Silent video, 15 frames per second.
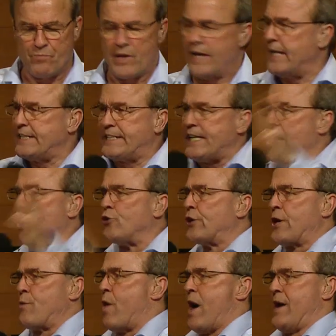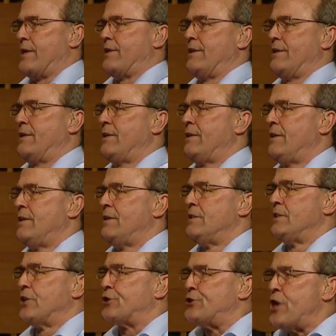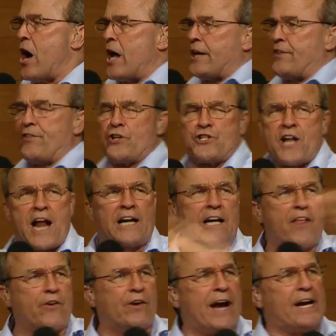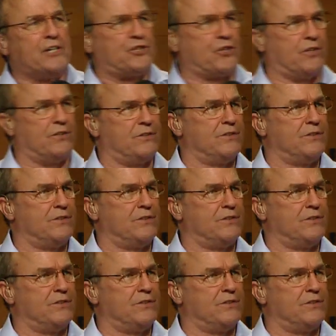He's the only one. There's not, there's not another angel.